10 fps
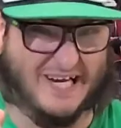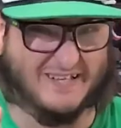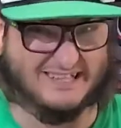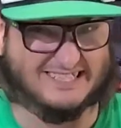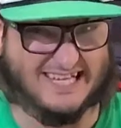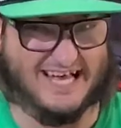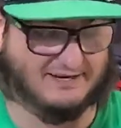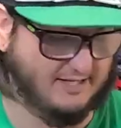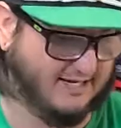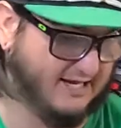out in the sand
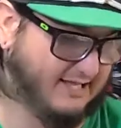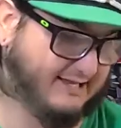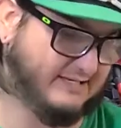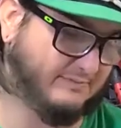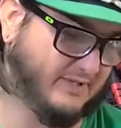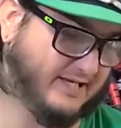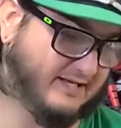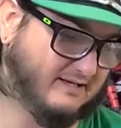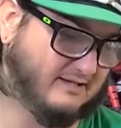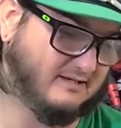like I like to play.
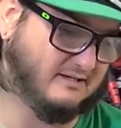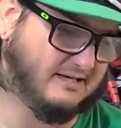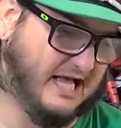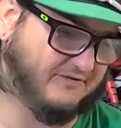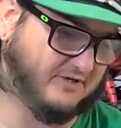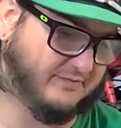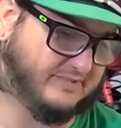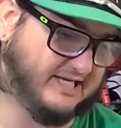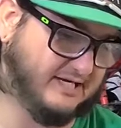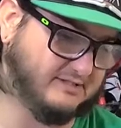Having them
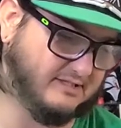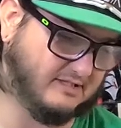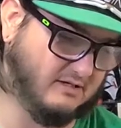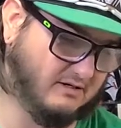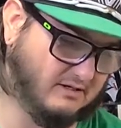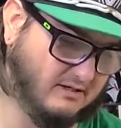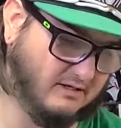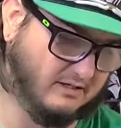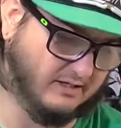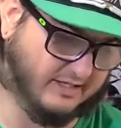attached to the car
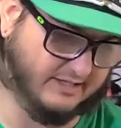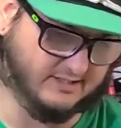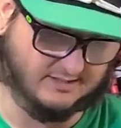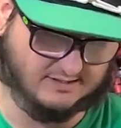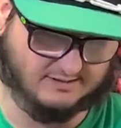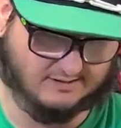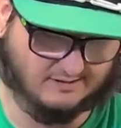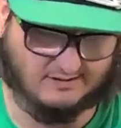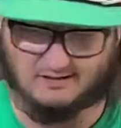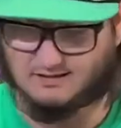is
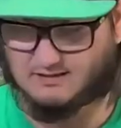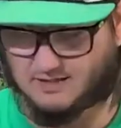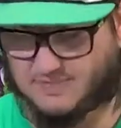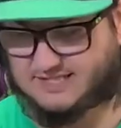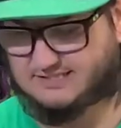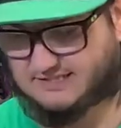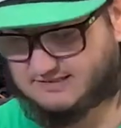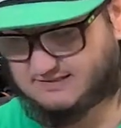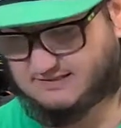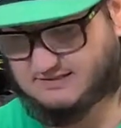amazing.
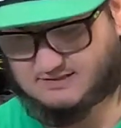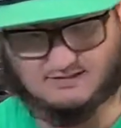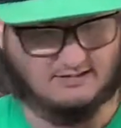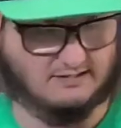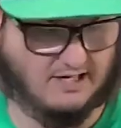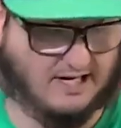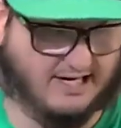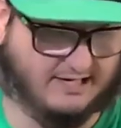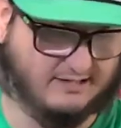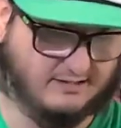All right,
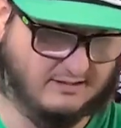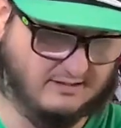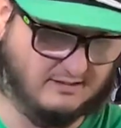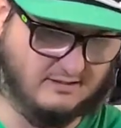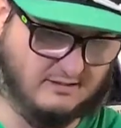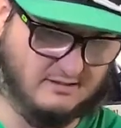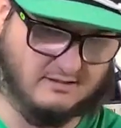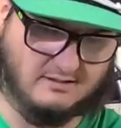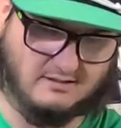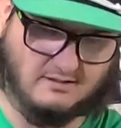
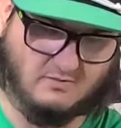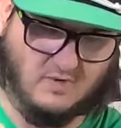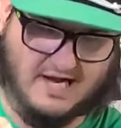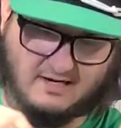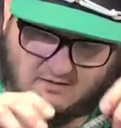wow,